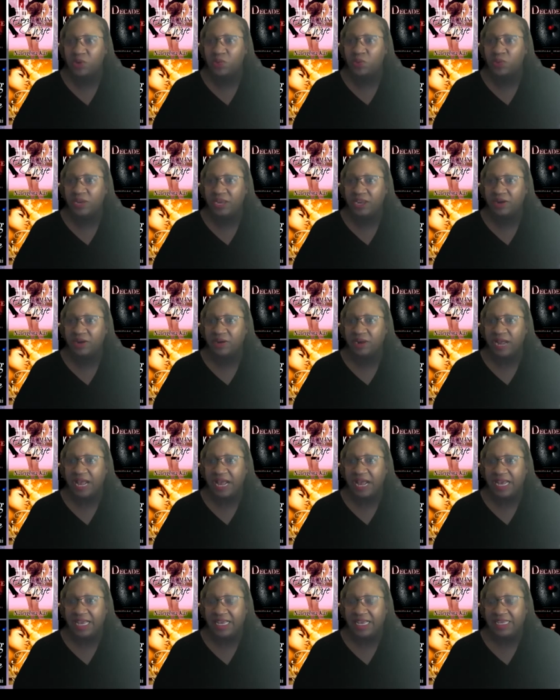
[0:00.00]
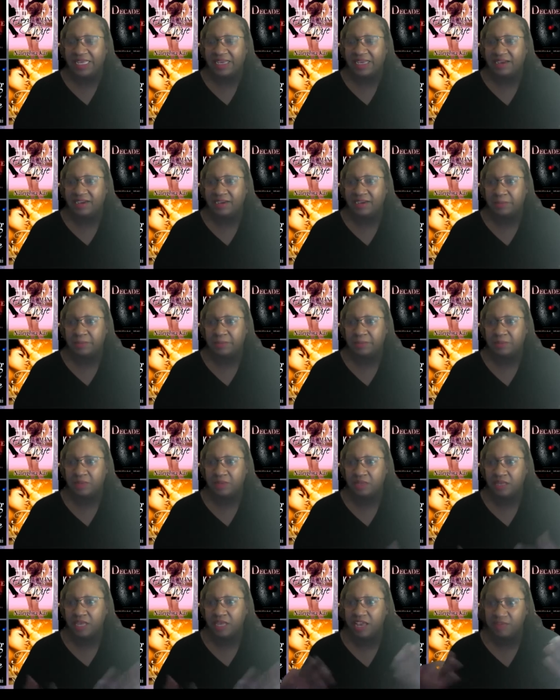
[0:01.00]
where I um,
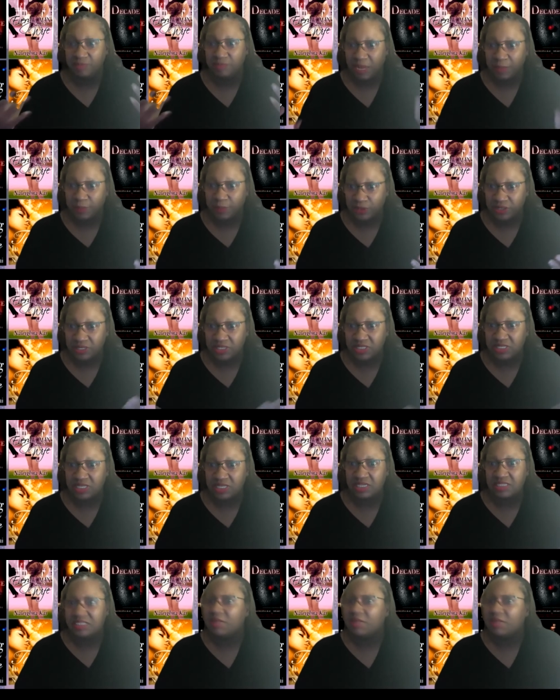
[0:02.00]
have my books.